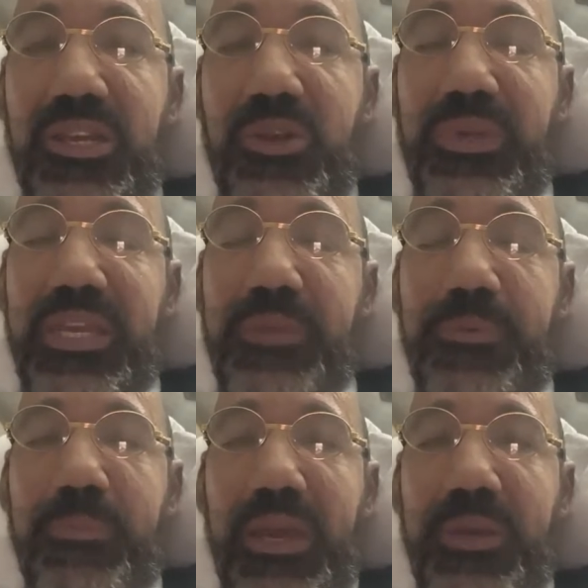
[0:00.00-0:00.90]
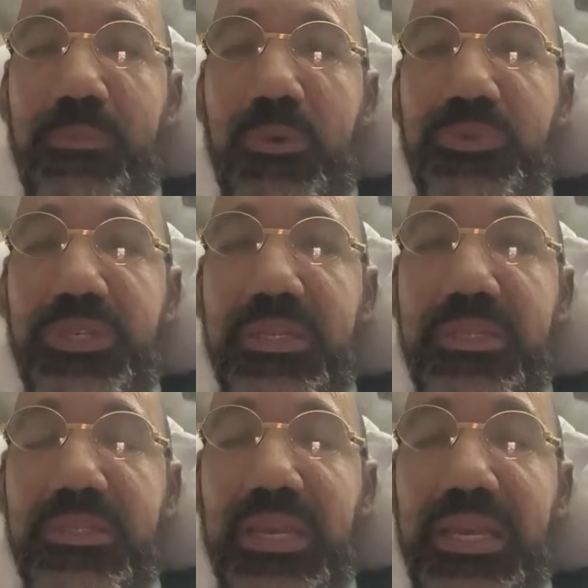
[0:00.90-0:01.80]
keeping my
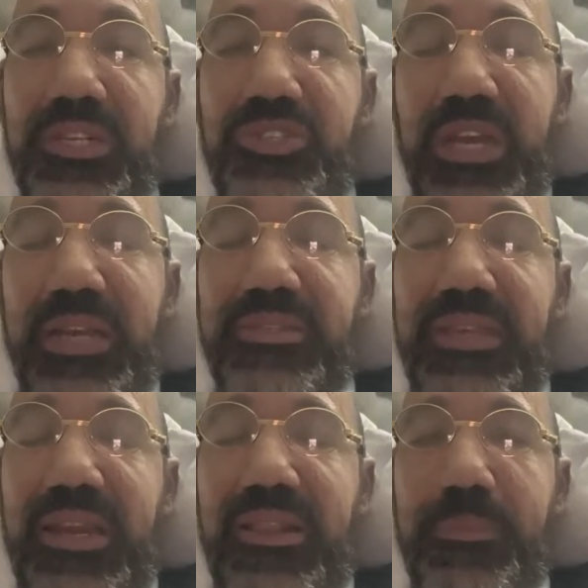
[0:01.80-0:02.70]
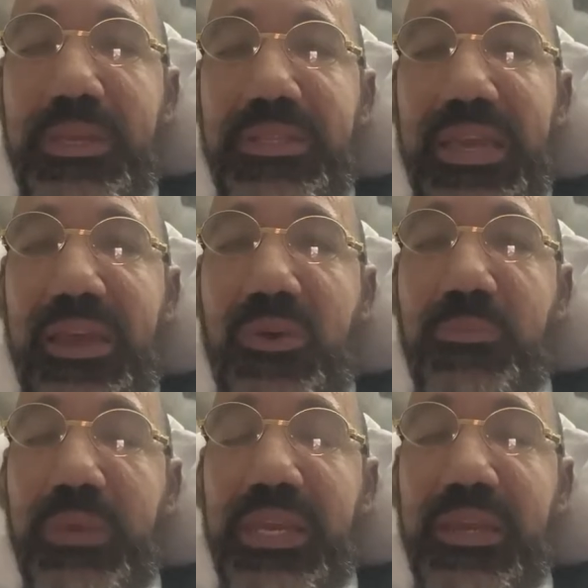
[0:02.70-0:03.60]
emotions in check, settling me
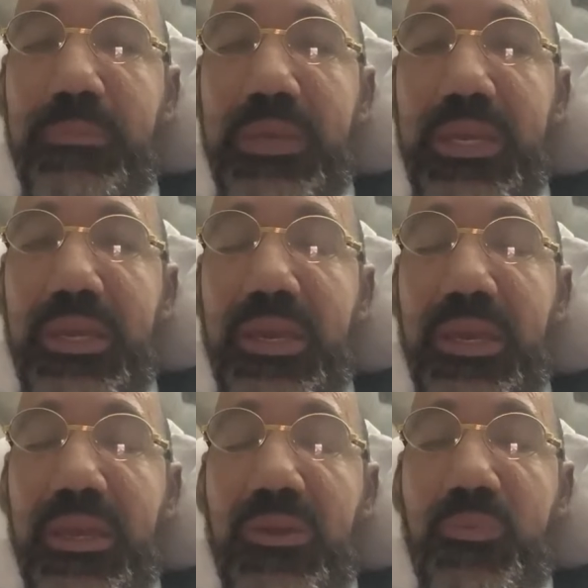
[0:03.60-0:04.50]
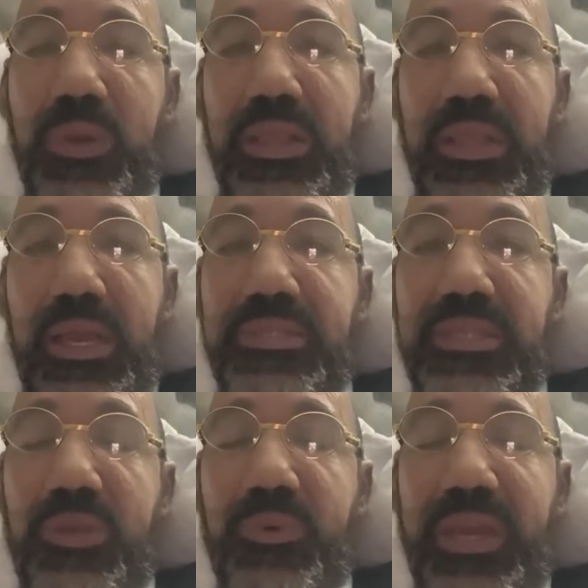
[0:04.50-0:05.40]
down, making me
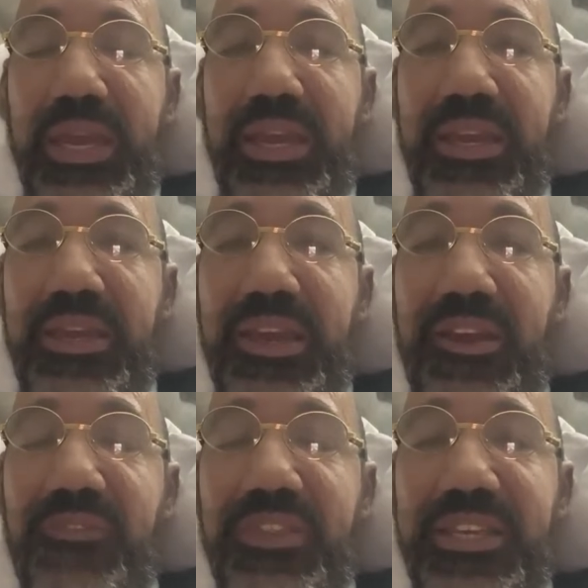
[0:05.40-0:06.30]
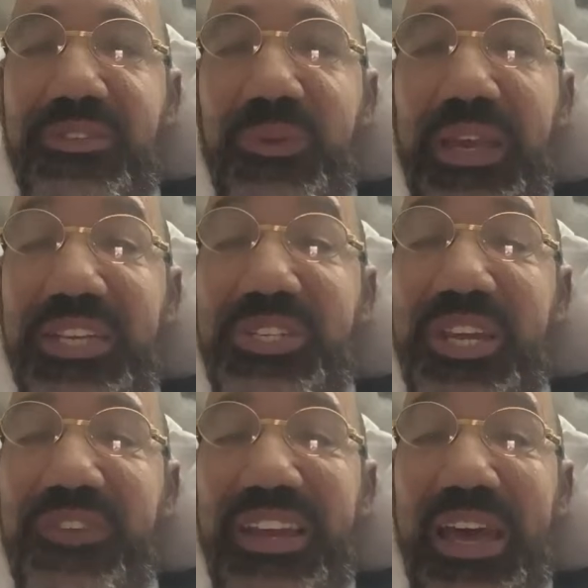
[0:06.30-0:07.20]
realize, like, okay, everything's okay.
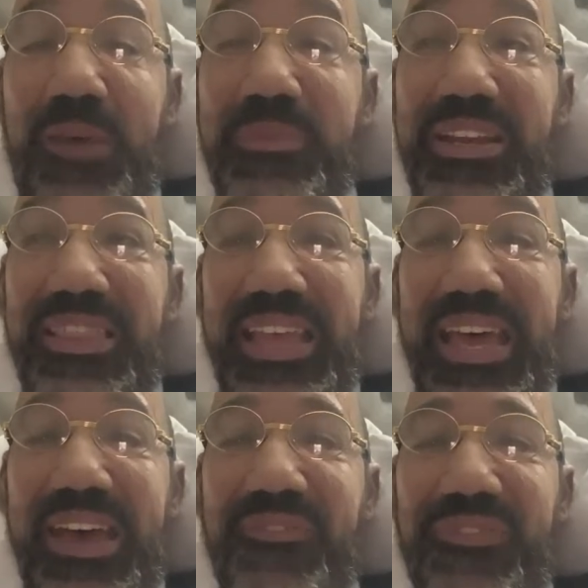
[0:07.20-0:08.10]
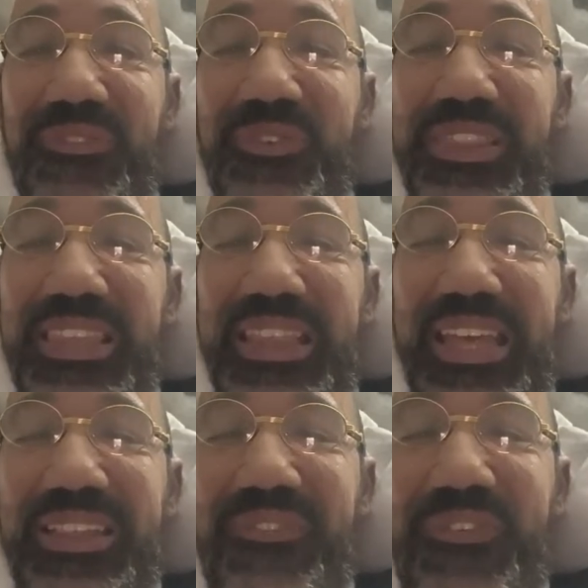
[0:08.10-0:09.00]
She even got me to laugh within,
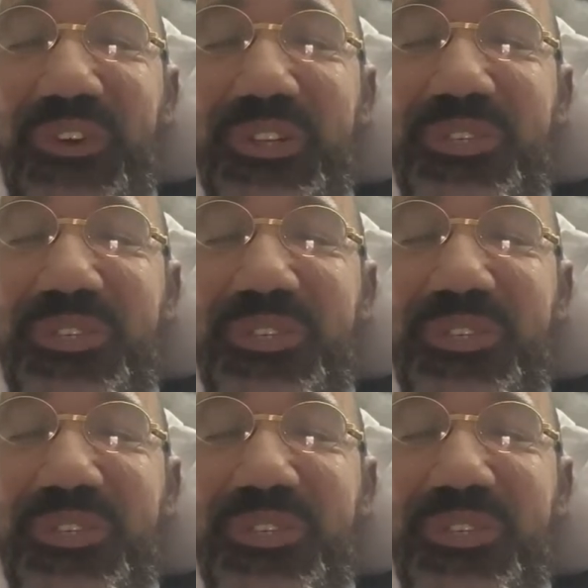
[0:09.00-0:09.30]
like, the first